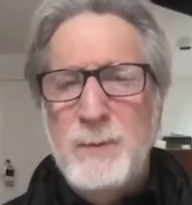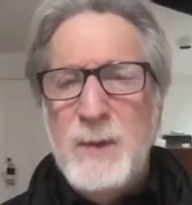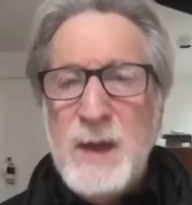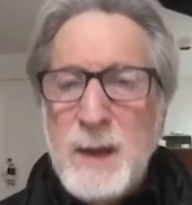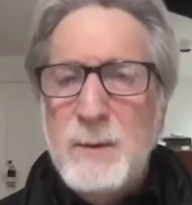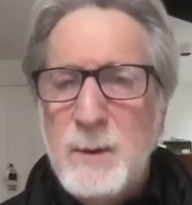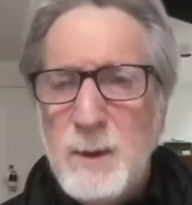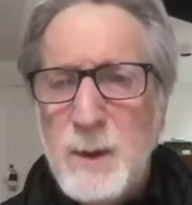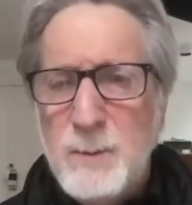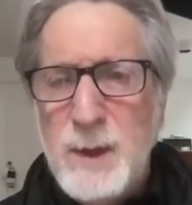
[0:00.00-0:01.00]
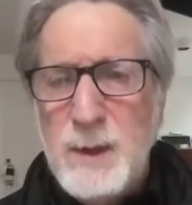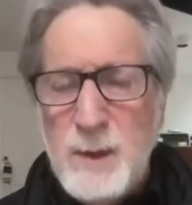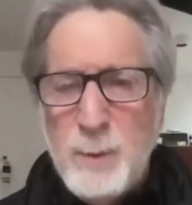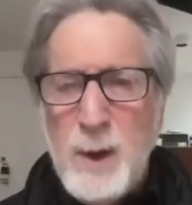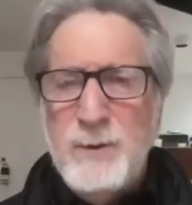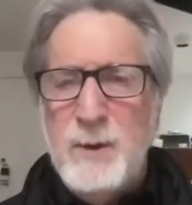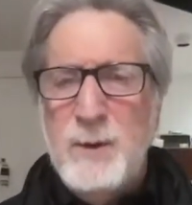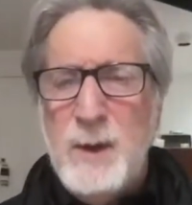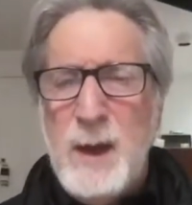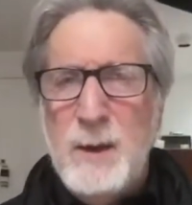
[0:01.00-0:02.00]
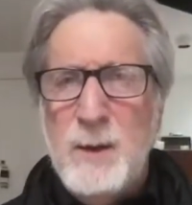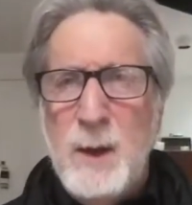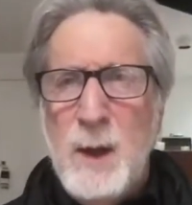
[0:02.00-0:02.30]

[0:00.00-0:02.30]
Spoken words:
yet completely present. And